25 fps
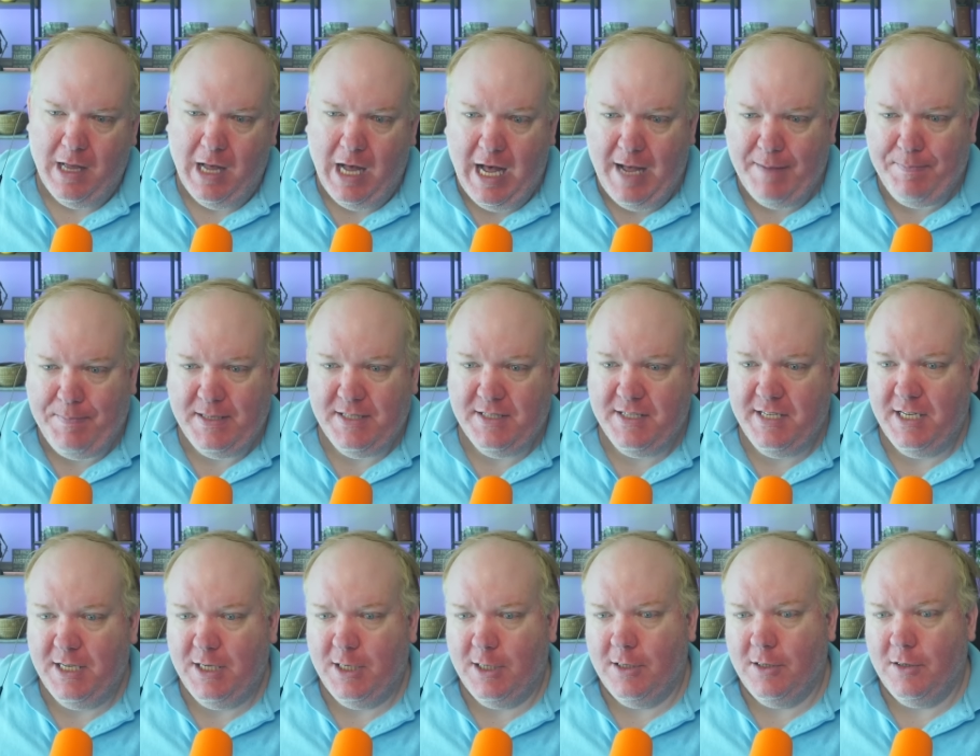Up
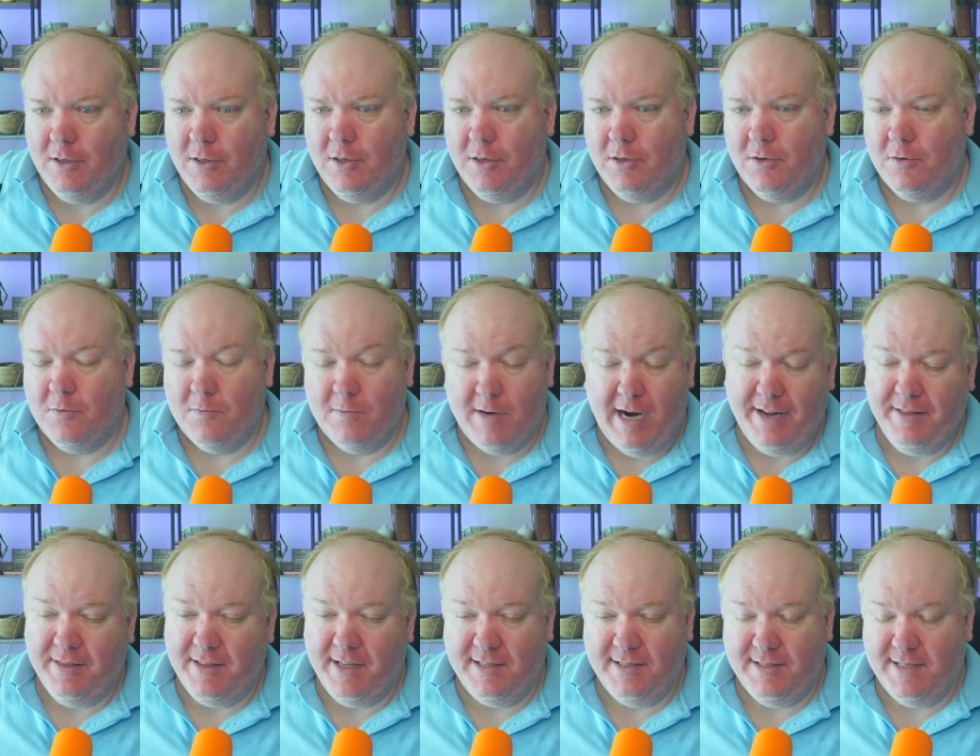until
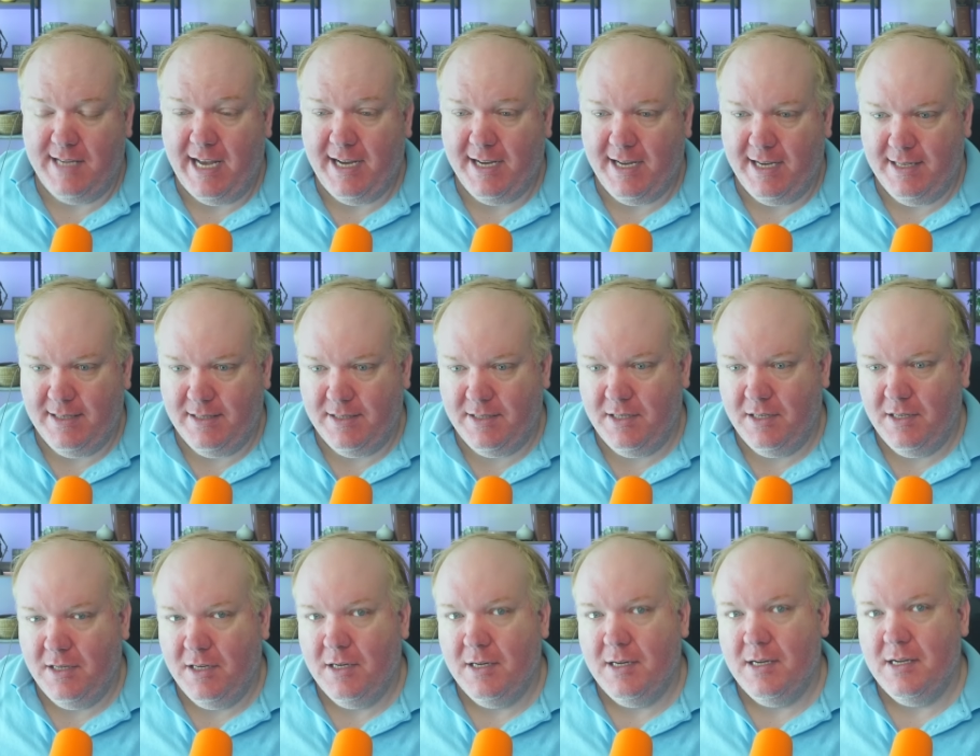right this second,
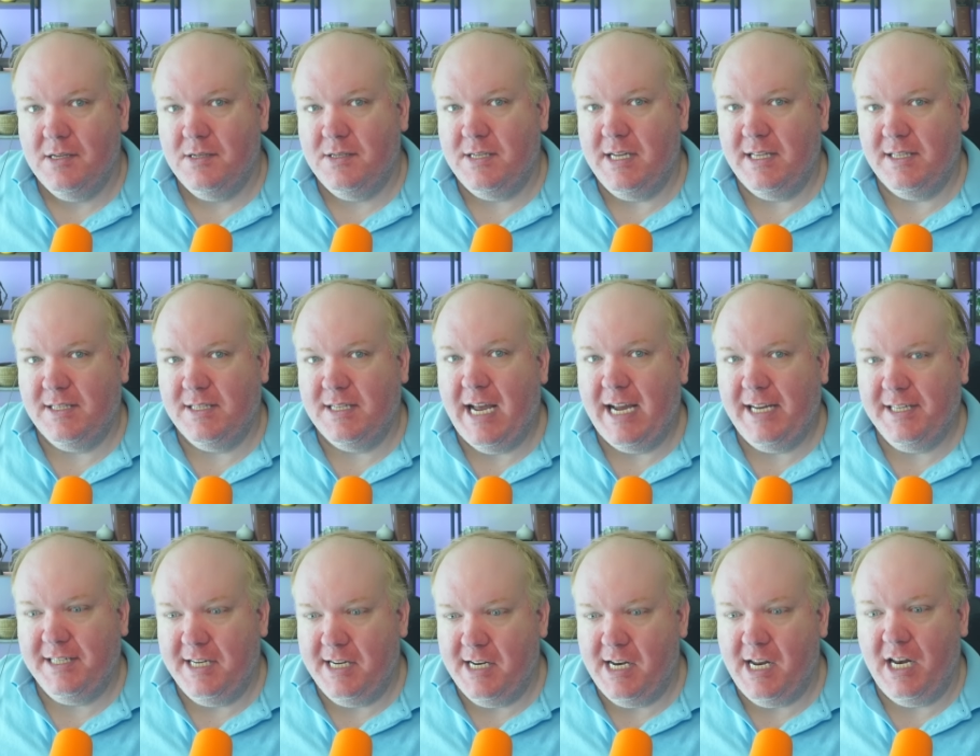since
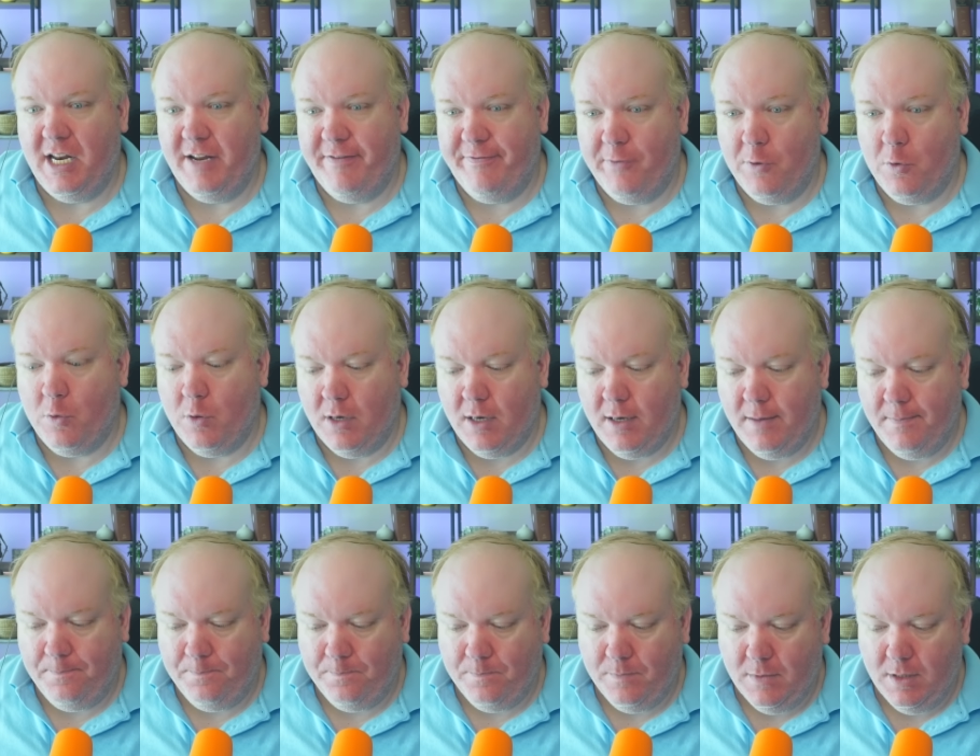
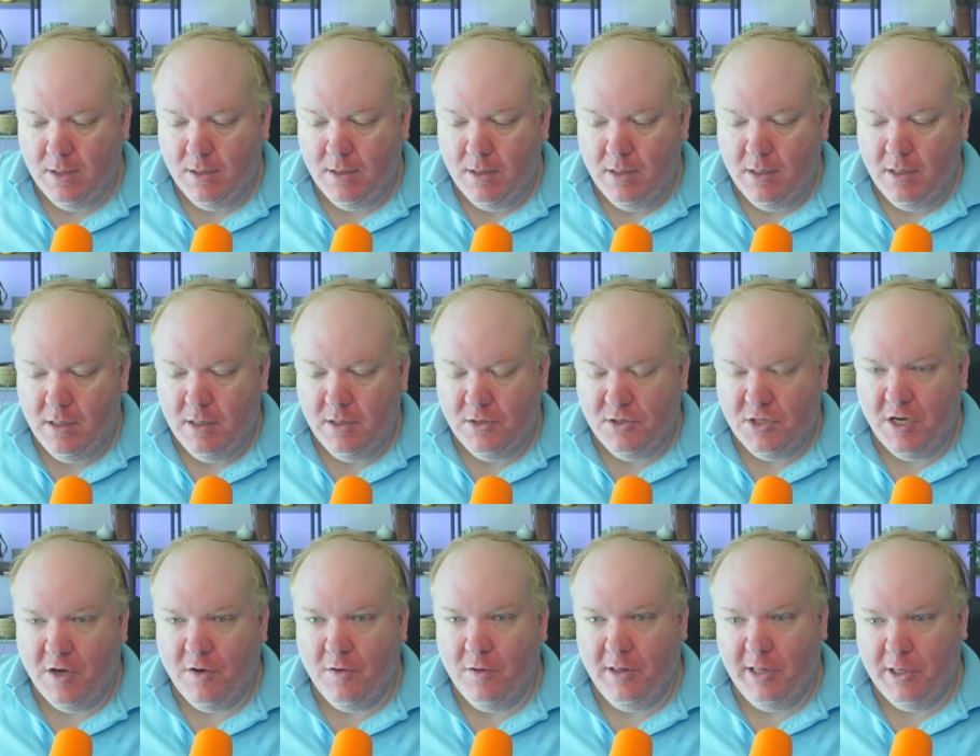1984,
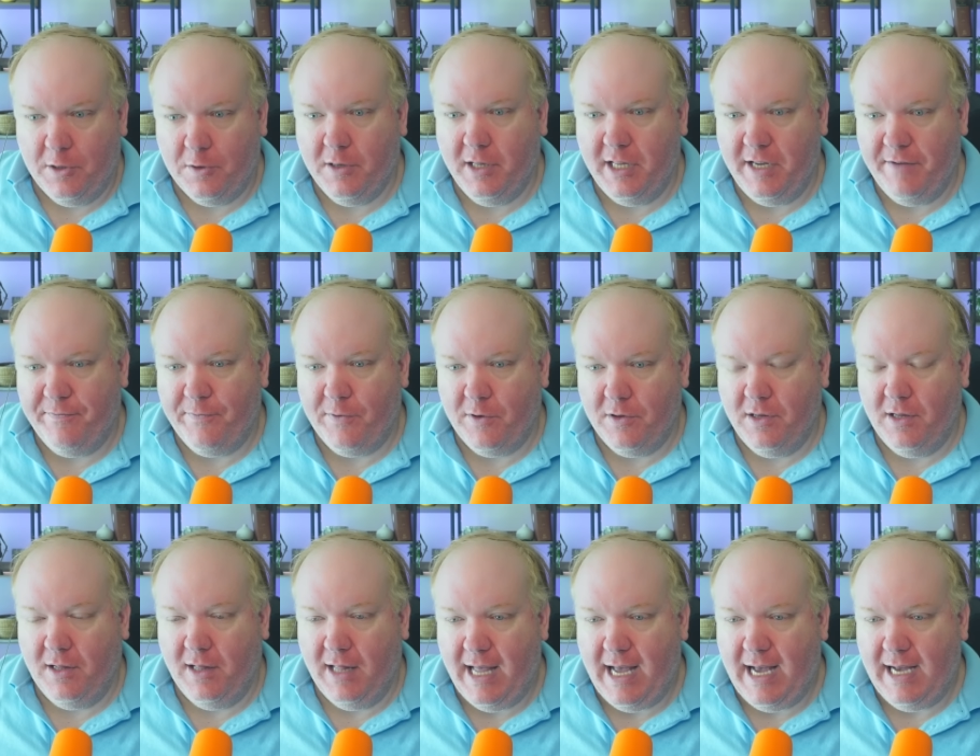so literally for
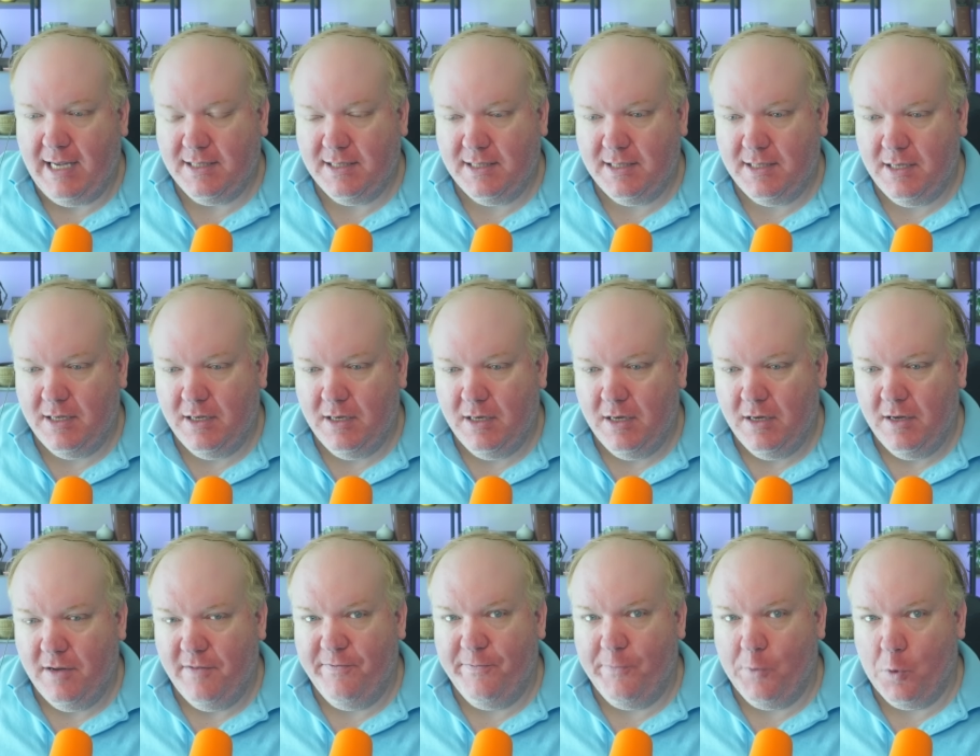the last
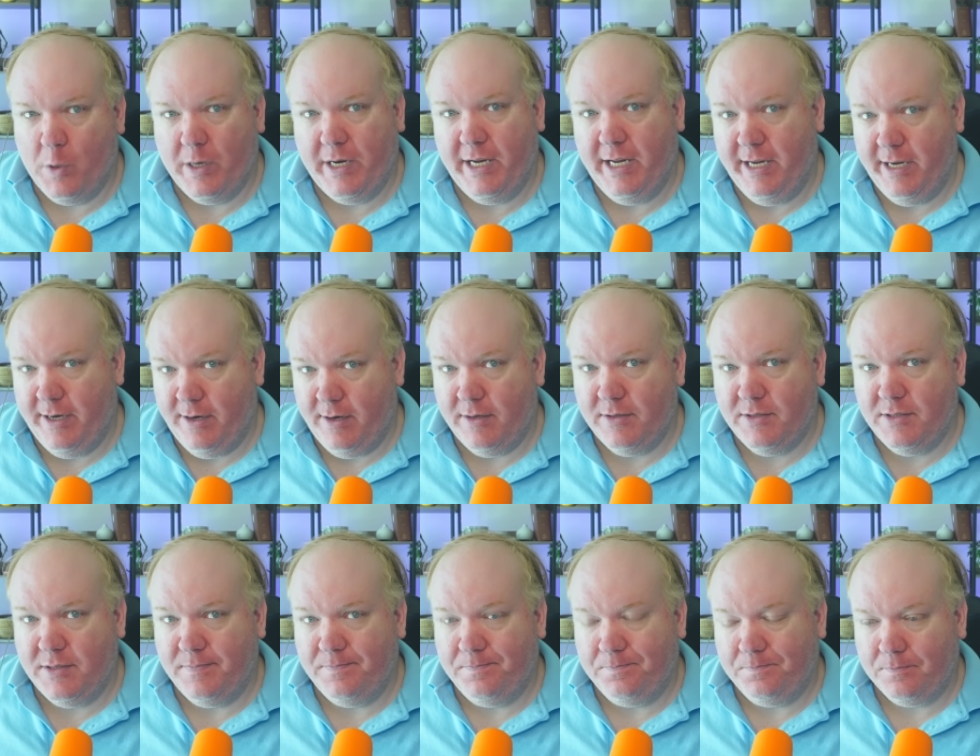40
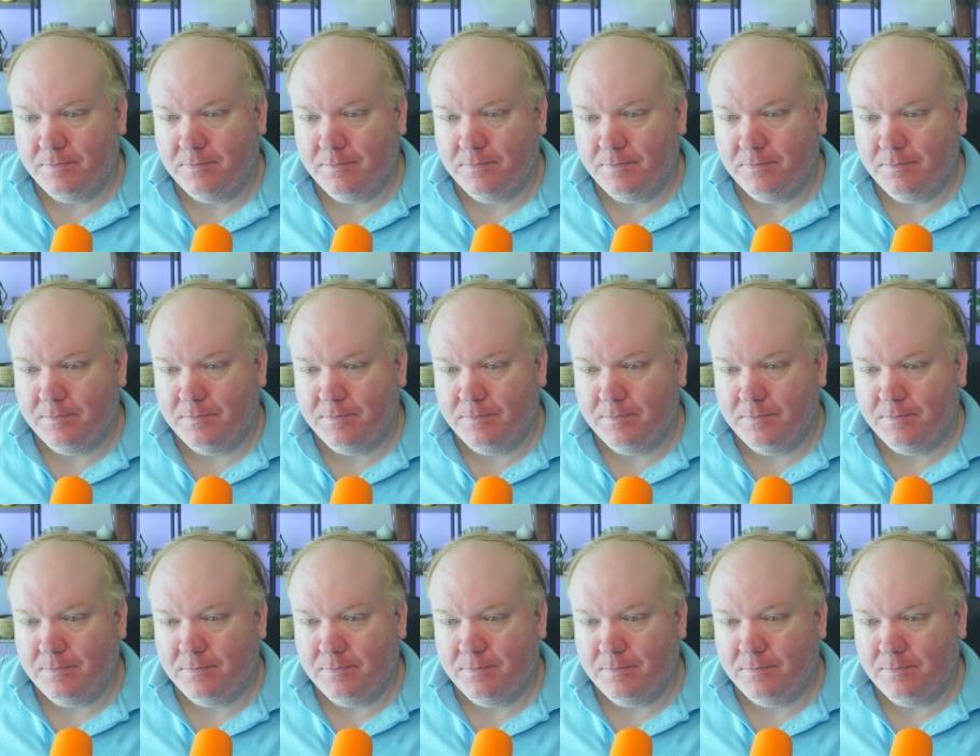years,